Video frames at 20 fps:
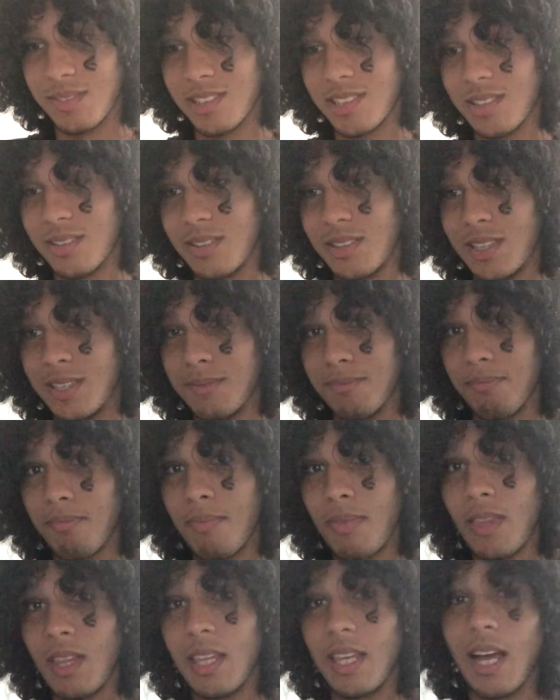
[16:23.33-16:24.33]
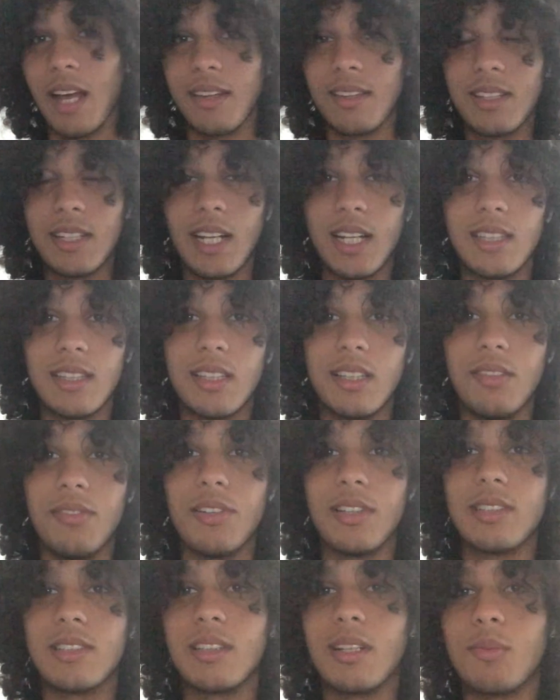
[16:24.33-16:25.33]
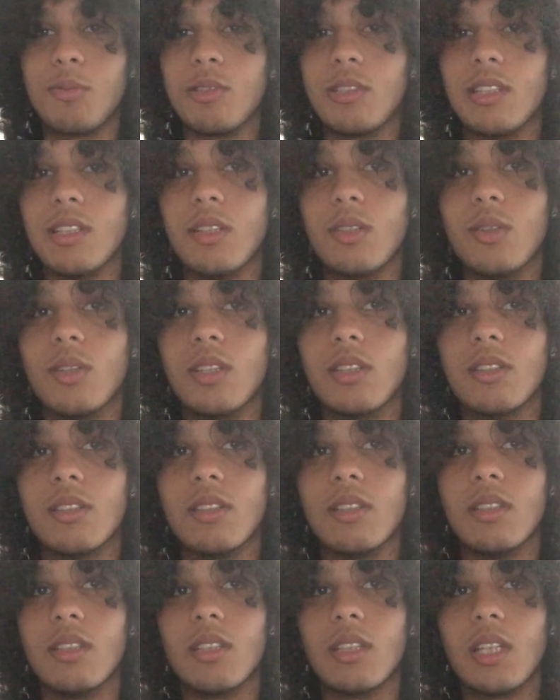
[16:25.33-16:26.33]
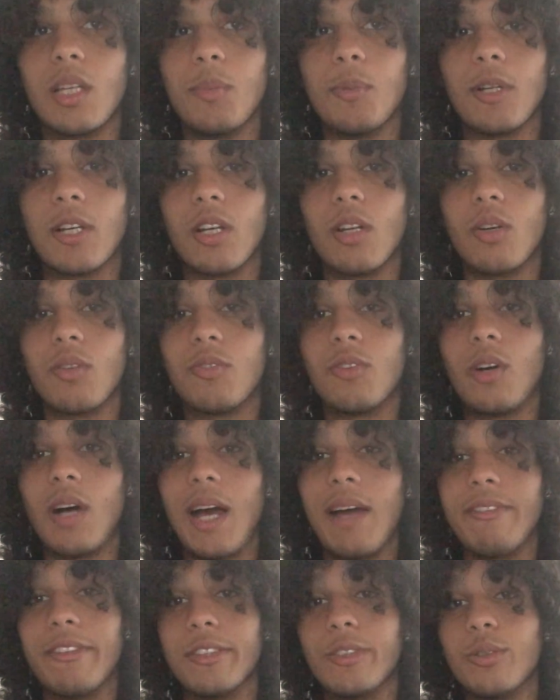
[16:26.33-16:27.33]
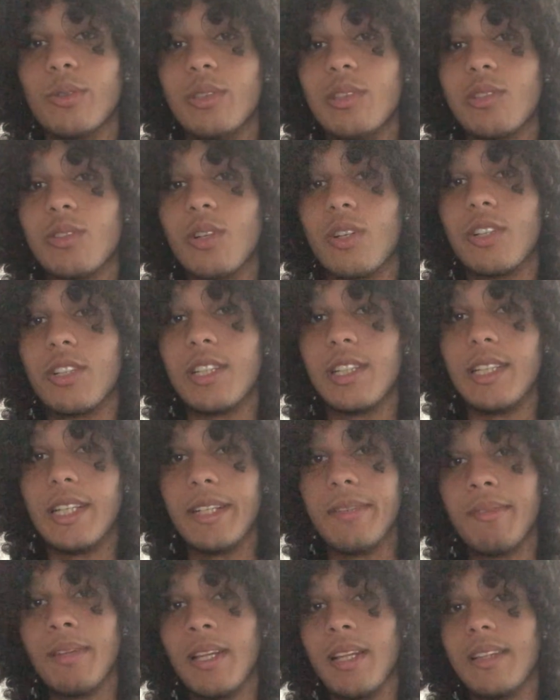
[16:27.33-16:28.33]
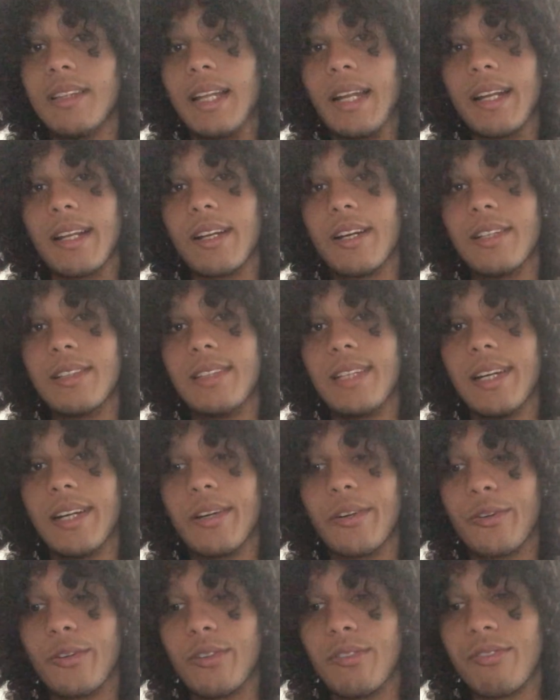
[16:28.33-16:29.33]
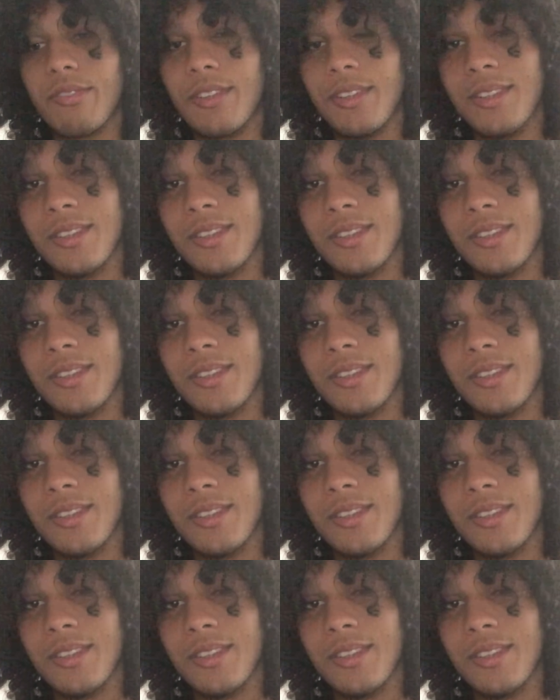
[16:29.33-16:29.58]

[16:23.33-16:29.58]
So yeah, I think that defense is a pretty good one to keep looking out for. Ivan Toney scored on the day, then it got taken off.